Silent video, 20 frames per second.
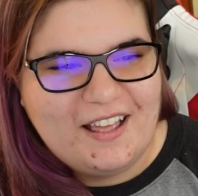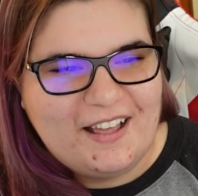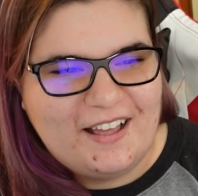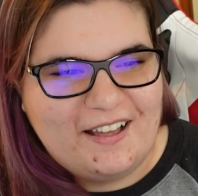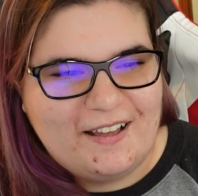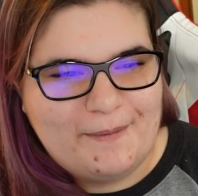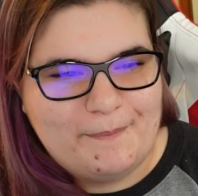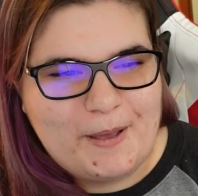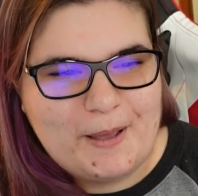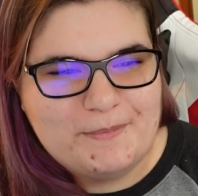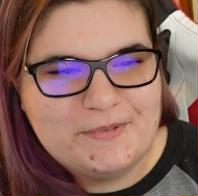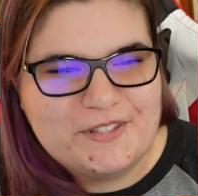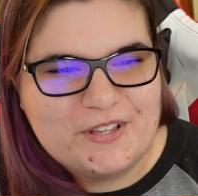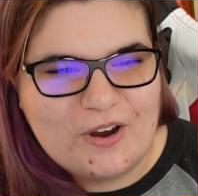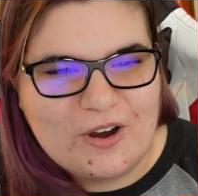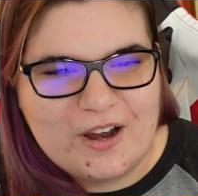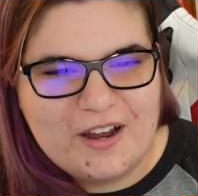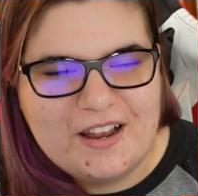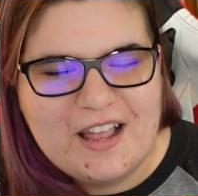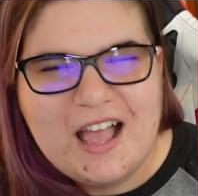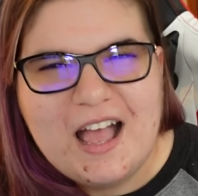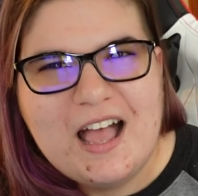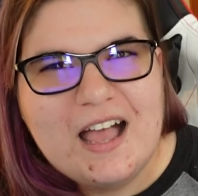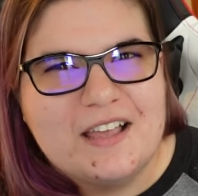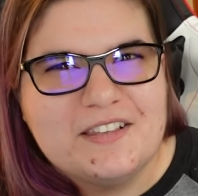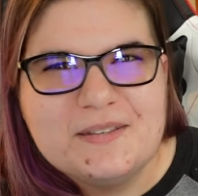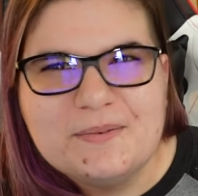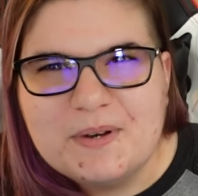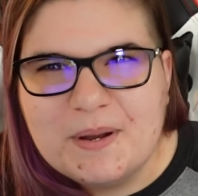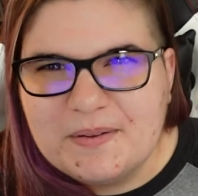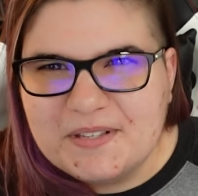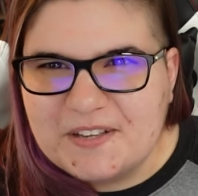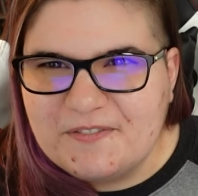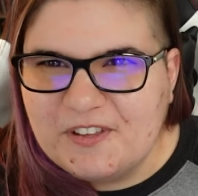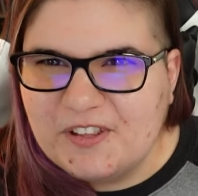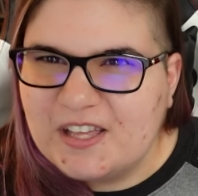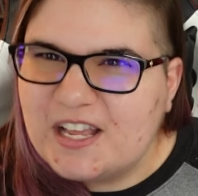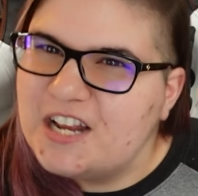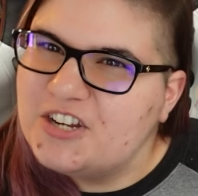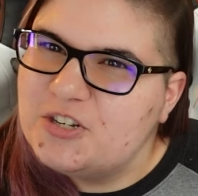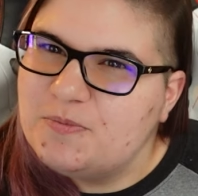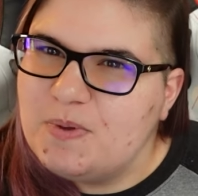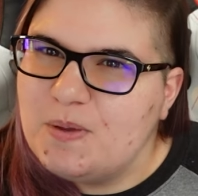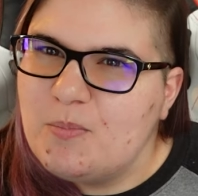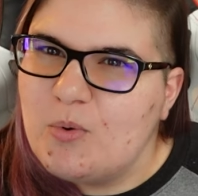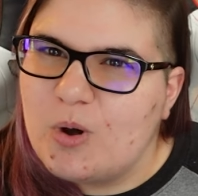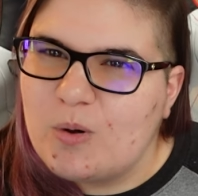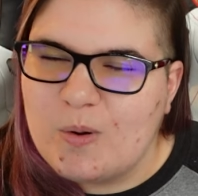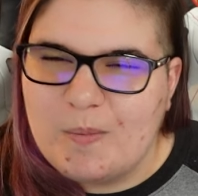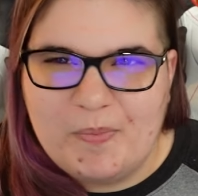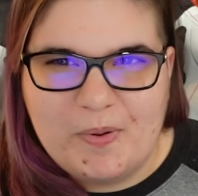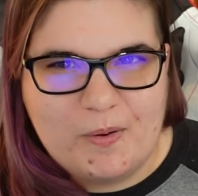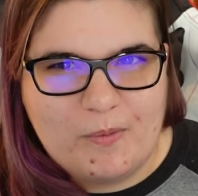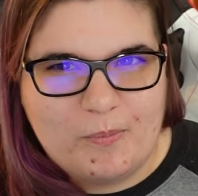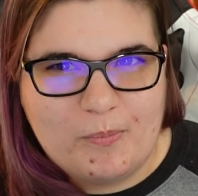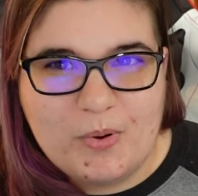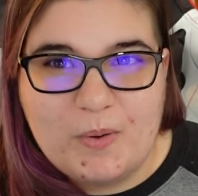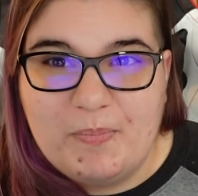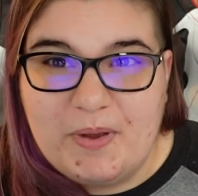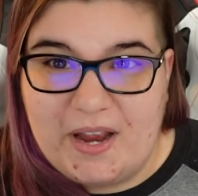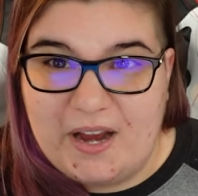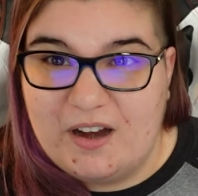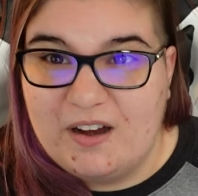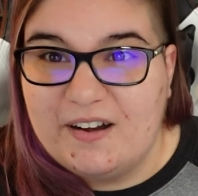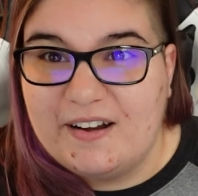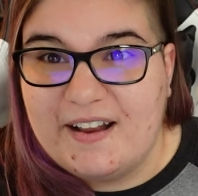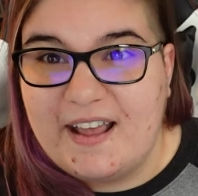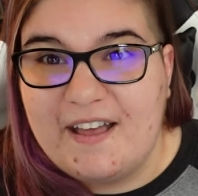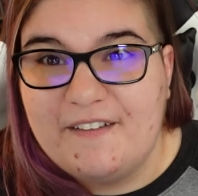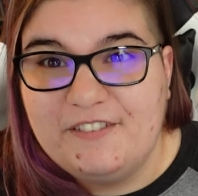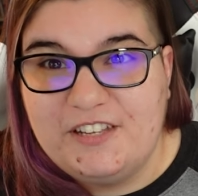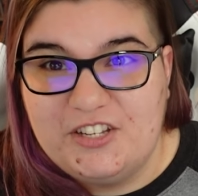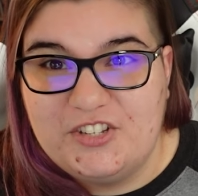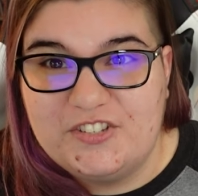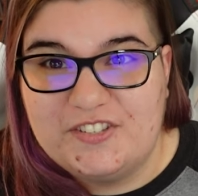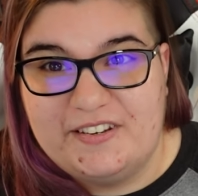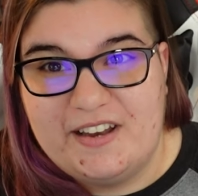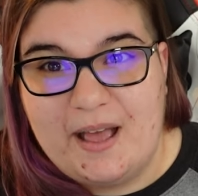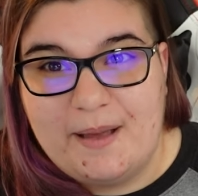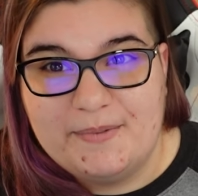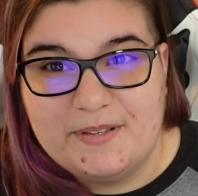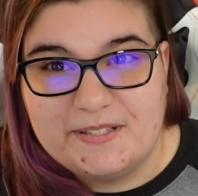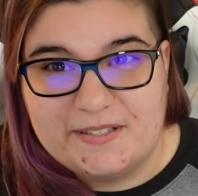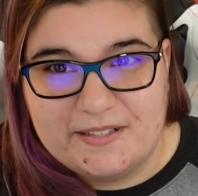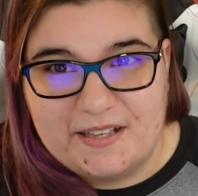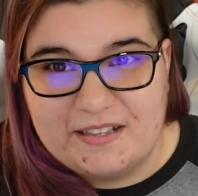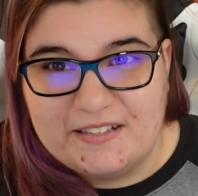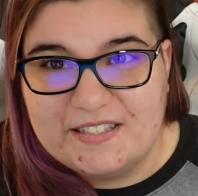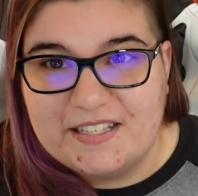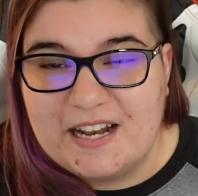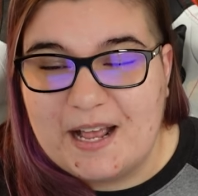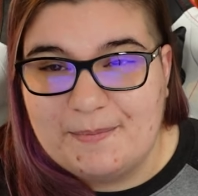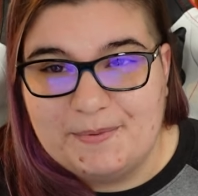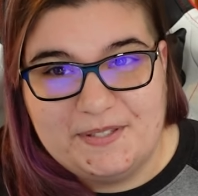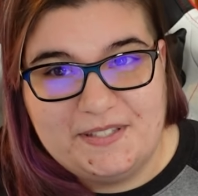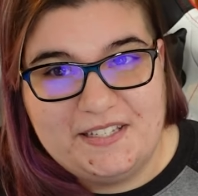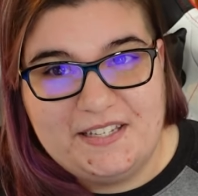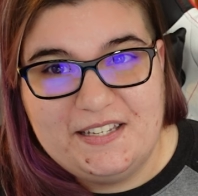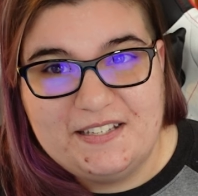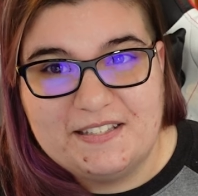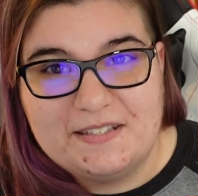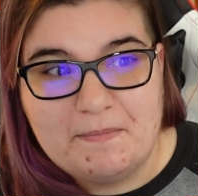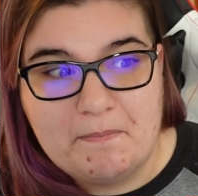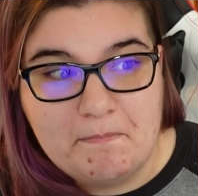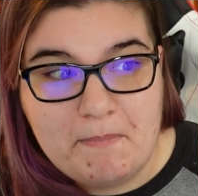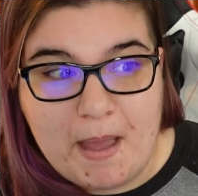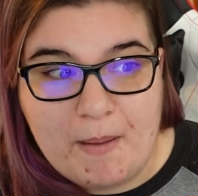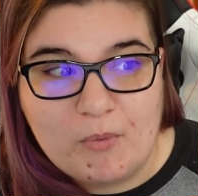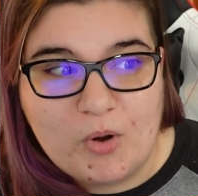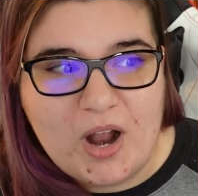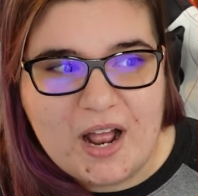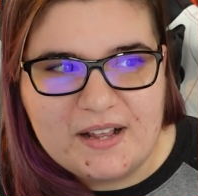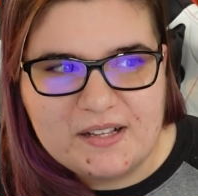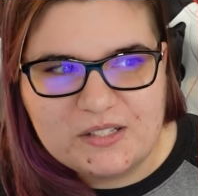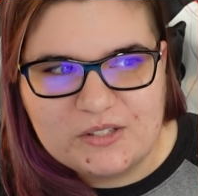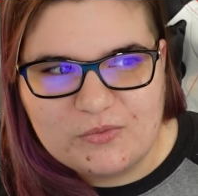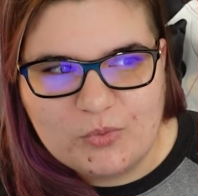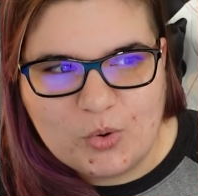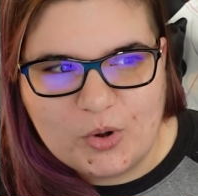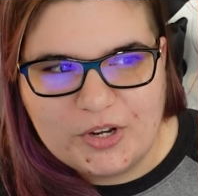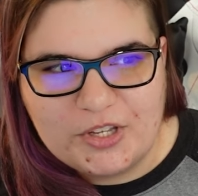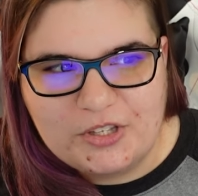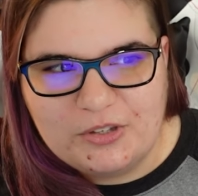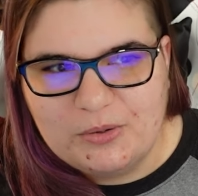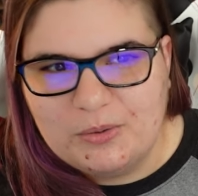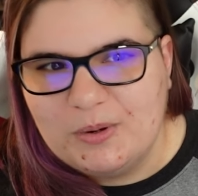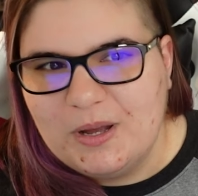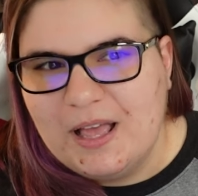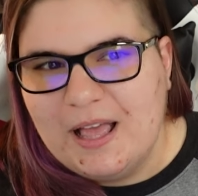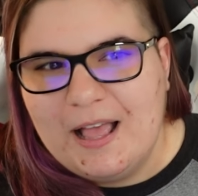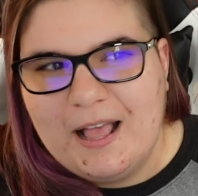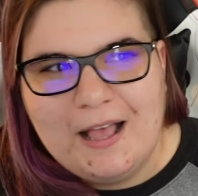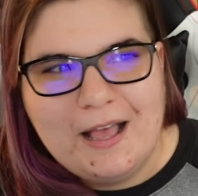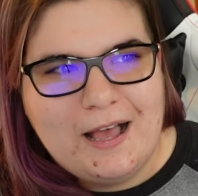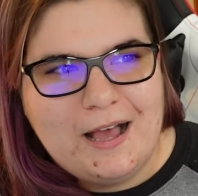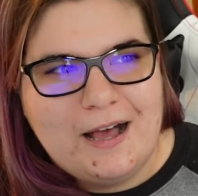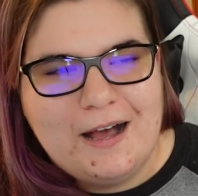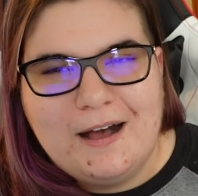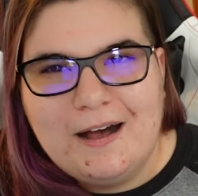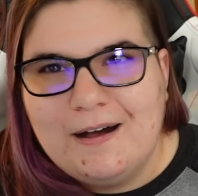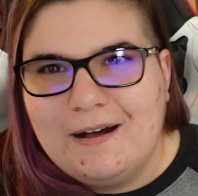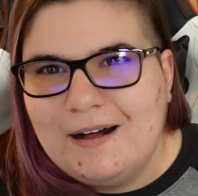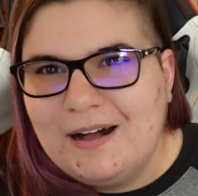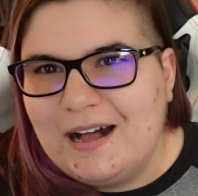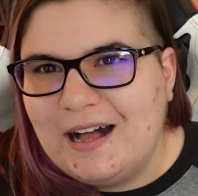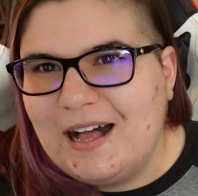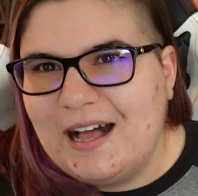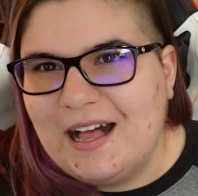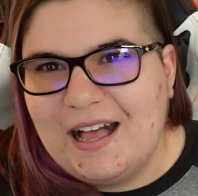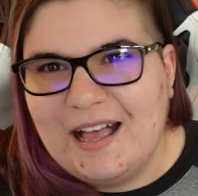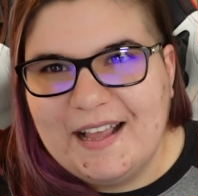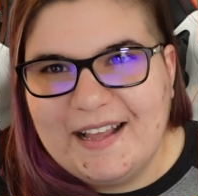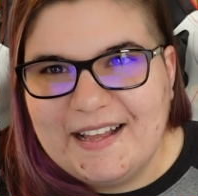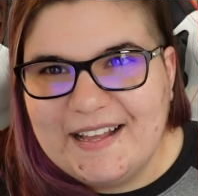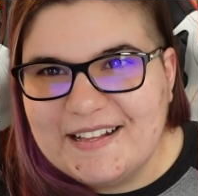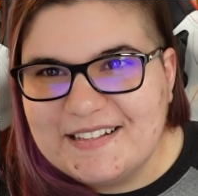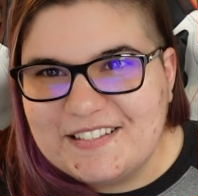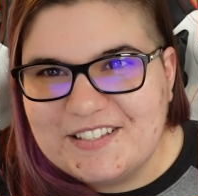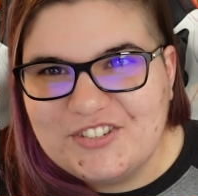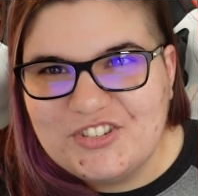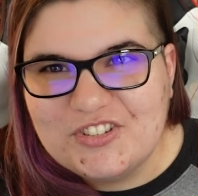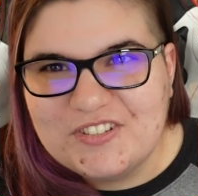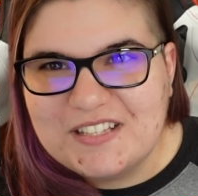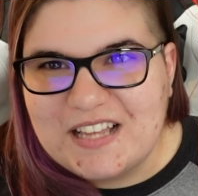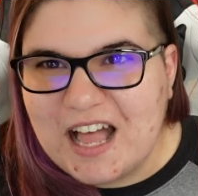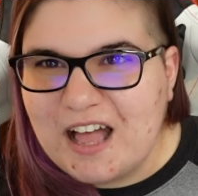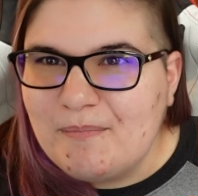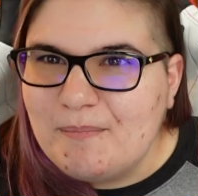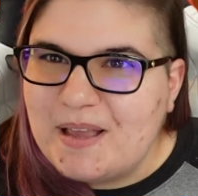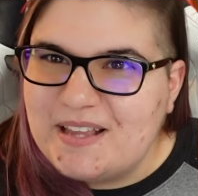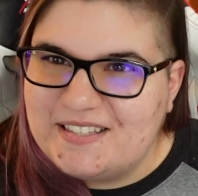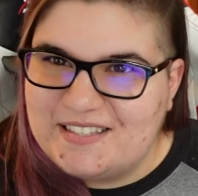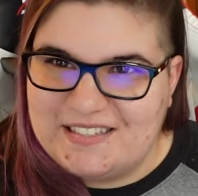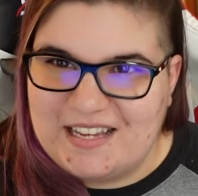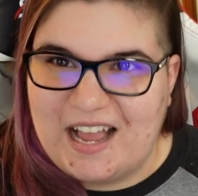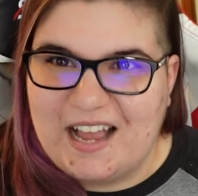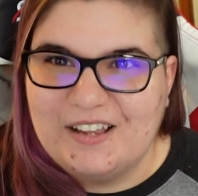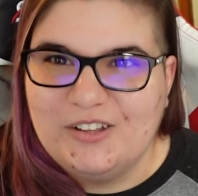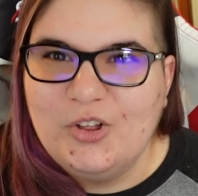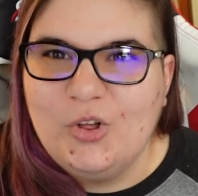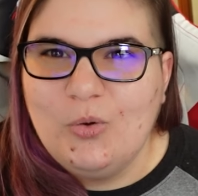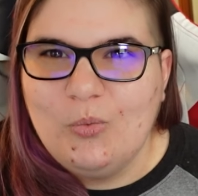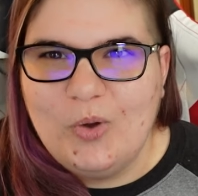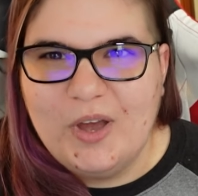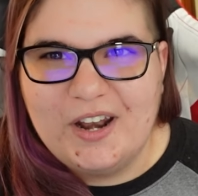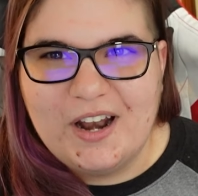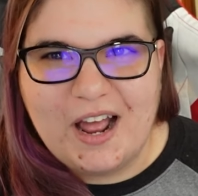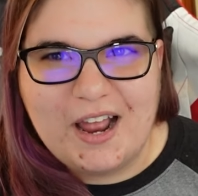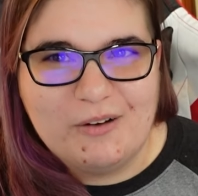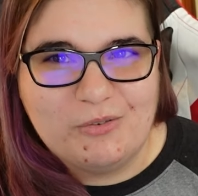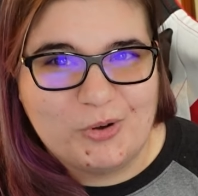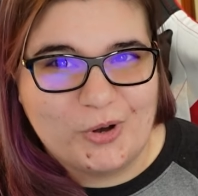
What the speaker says: I'm sorry. Sometimes I feel like I should be more prepared and have each synopsis memorized for you. It's just not my style when I